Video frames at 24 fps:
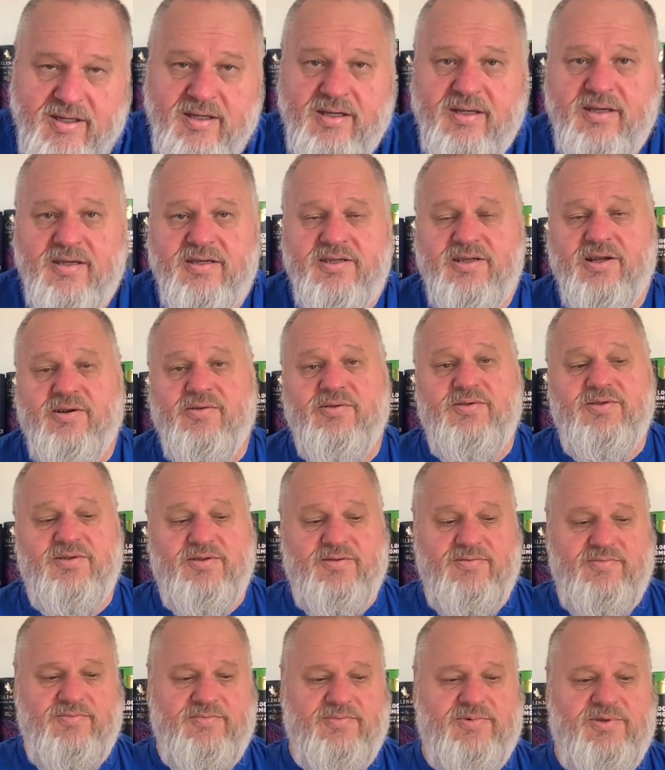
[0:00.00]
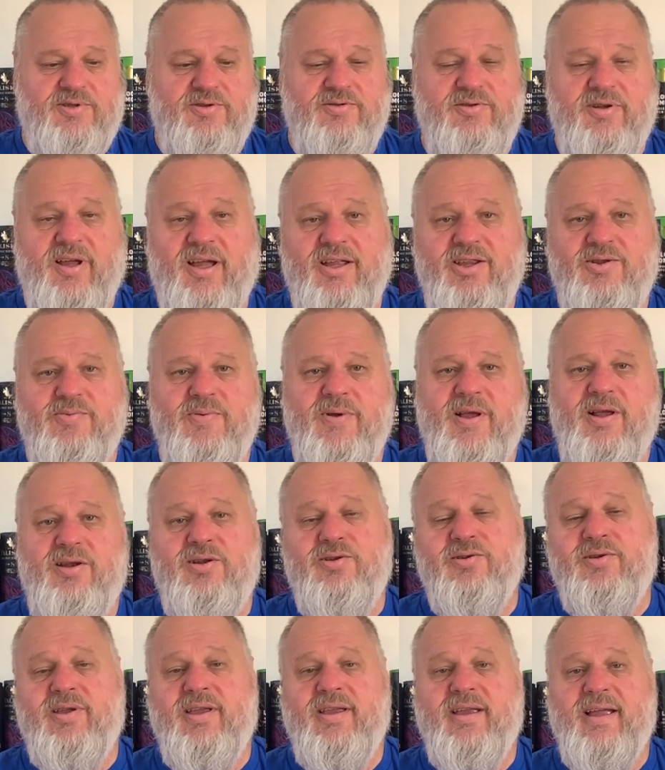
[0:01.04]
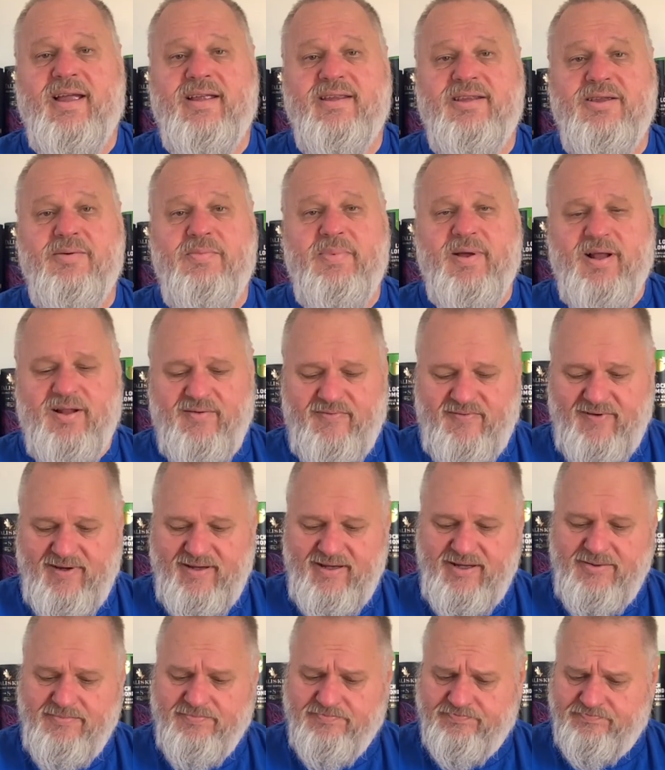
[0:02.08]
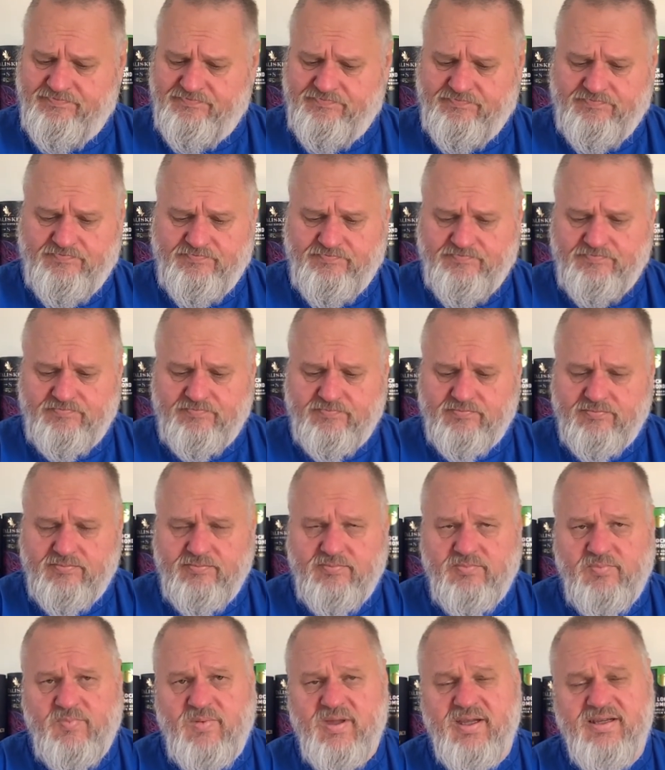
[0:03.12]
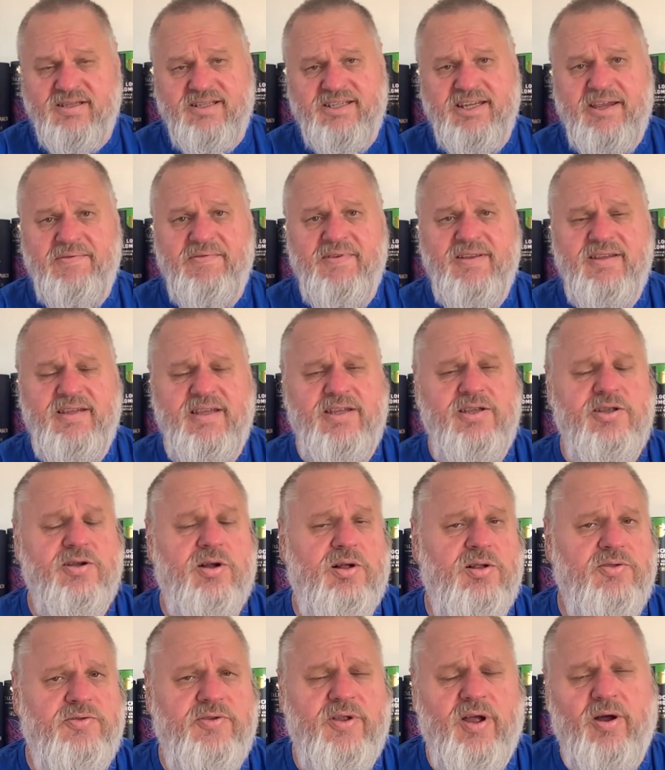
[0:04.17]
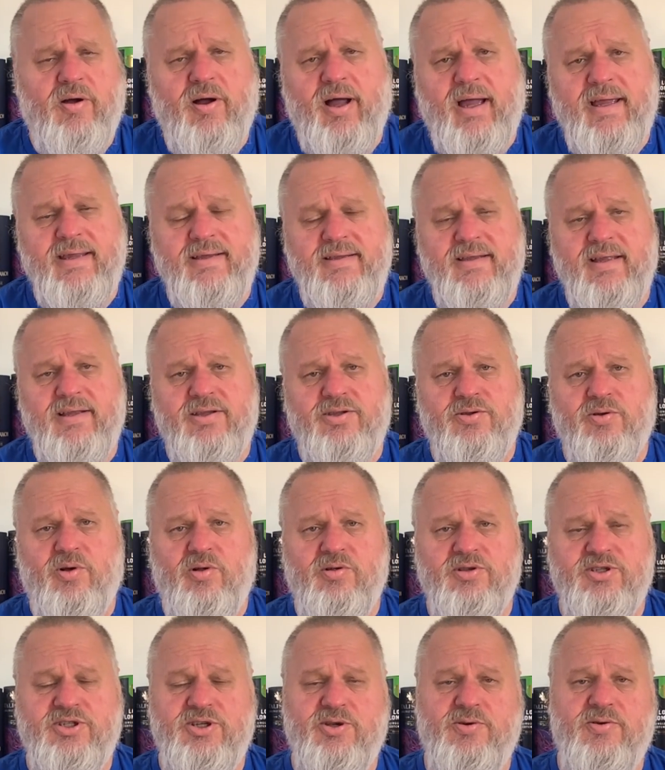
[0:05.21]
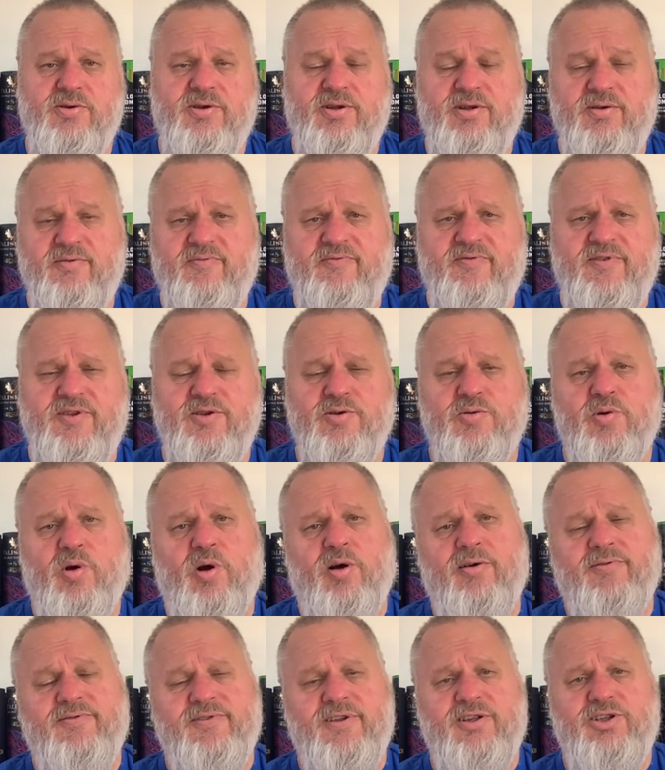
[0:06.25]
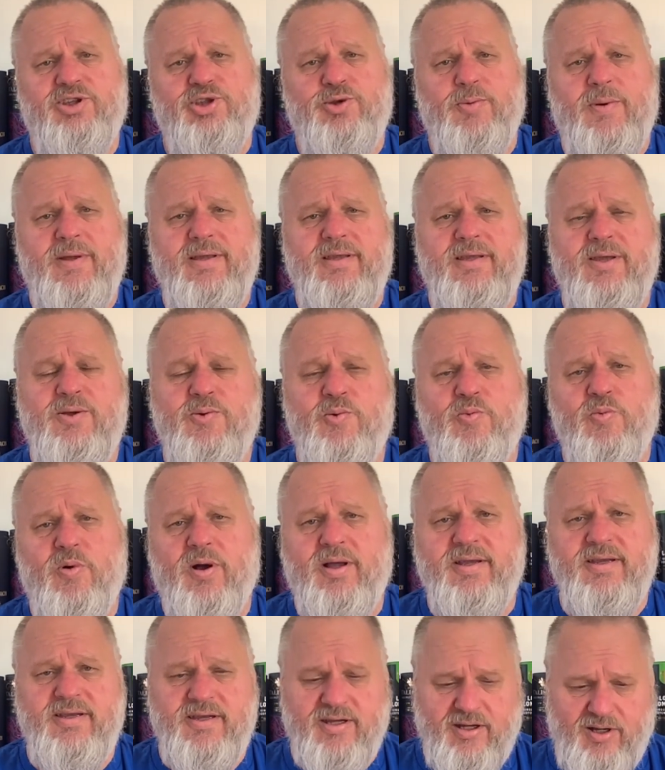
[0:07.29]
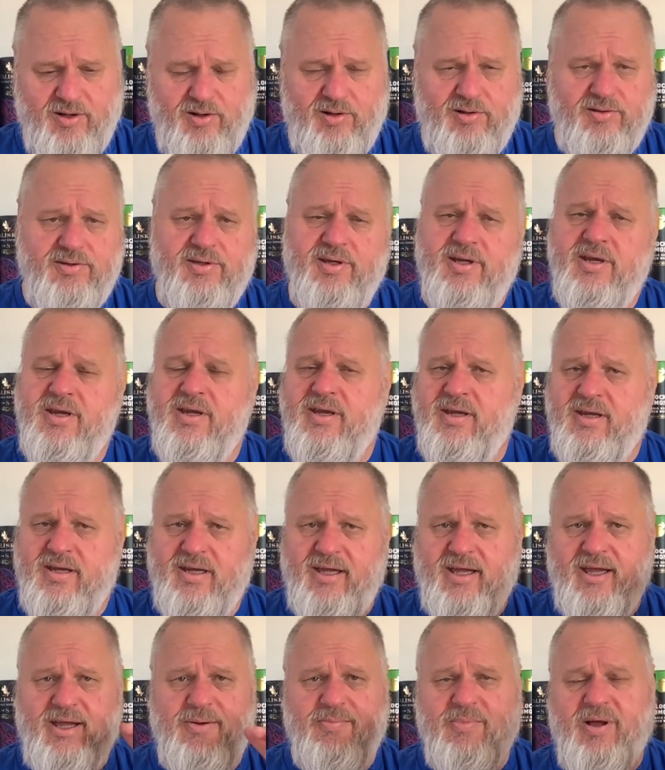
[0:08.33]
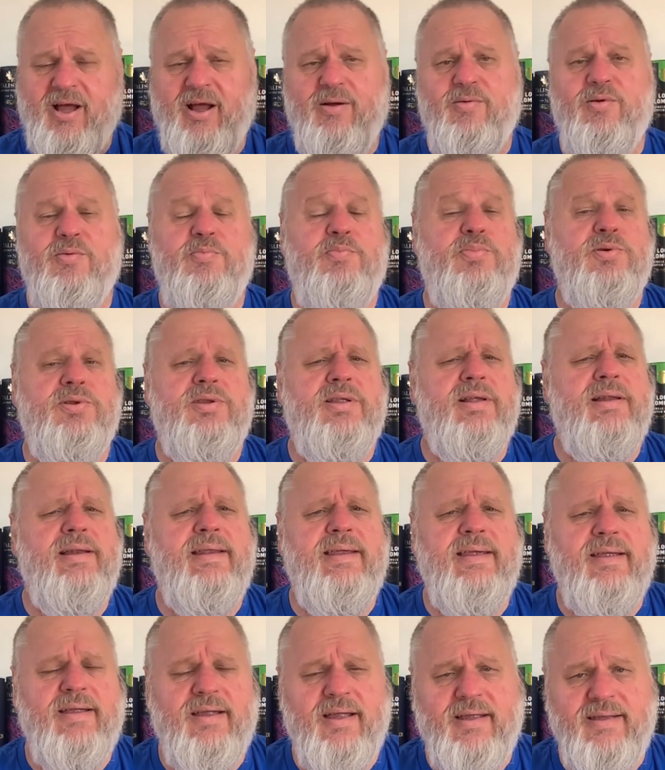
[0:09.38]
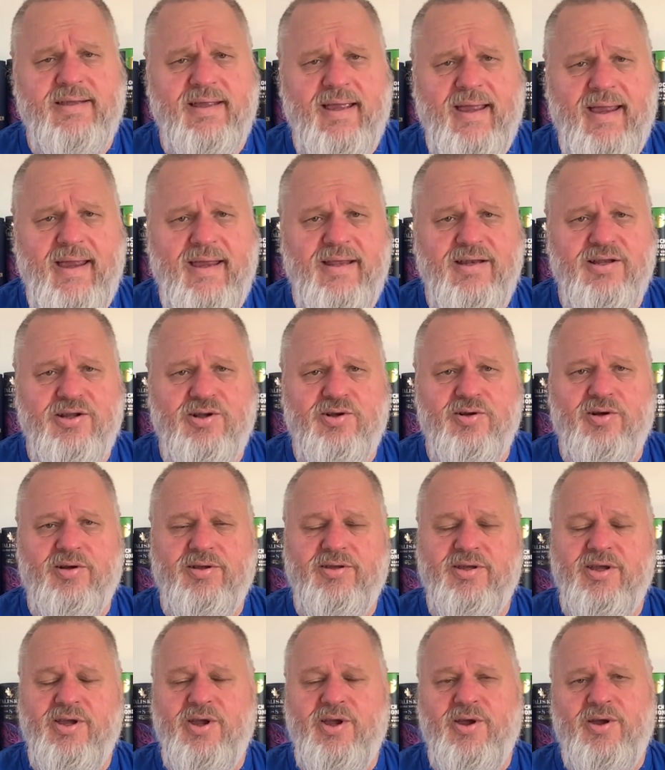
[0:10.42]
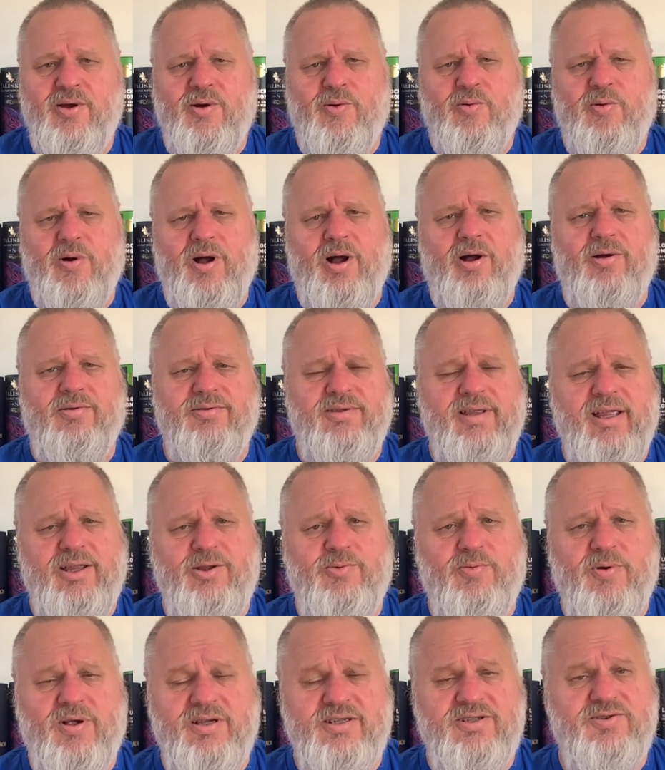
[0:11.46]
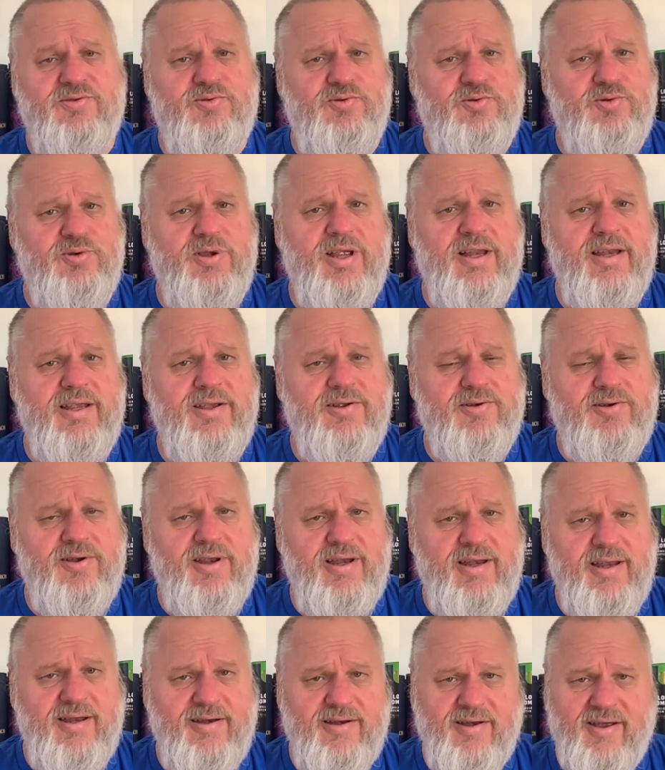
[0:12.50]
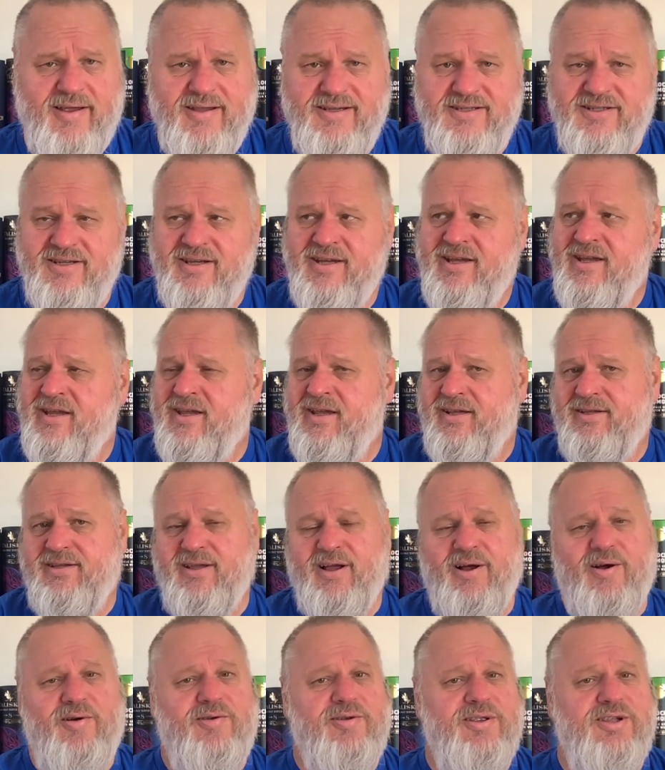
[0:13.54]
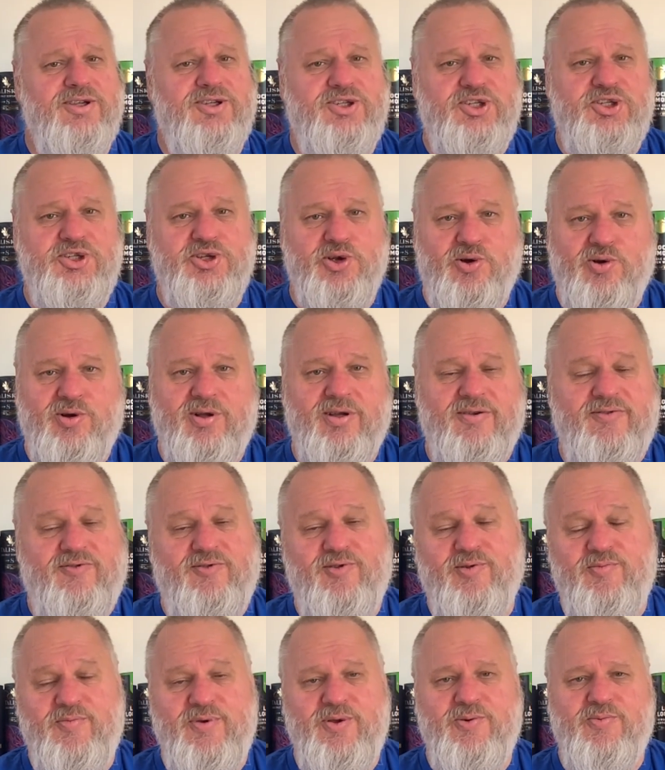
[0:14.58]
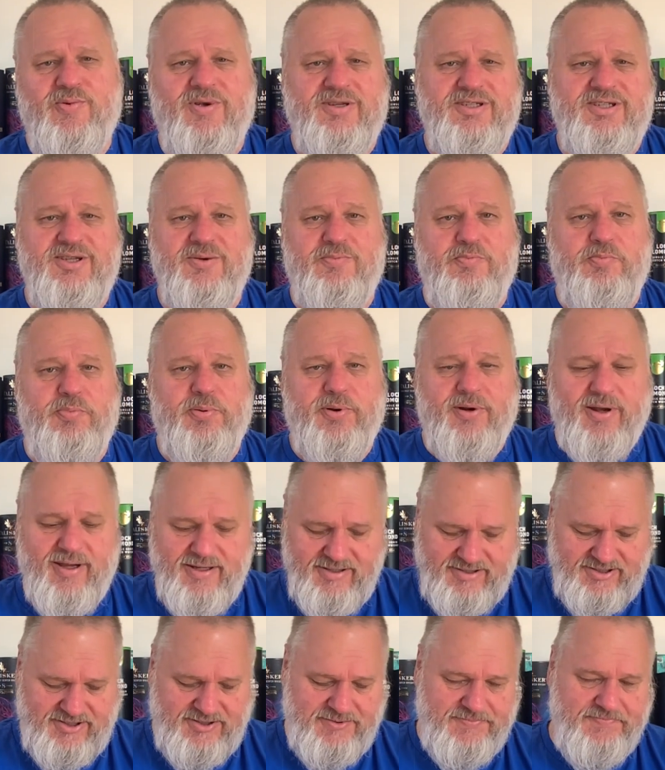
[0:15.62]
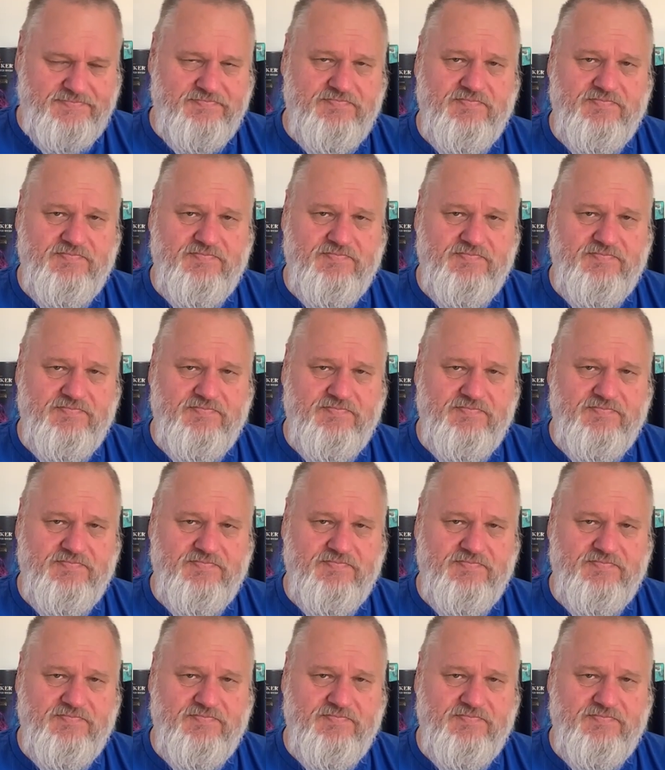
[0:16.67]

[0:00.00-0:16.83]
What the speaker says: So tonight we are looking at the Balvenie 17-year-old. Now I did also a review of the 21-year-old. I will put the link at the end card. Wow, that was really nice. The only shocker for me was the price.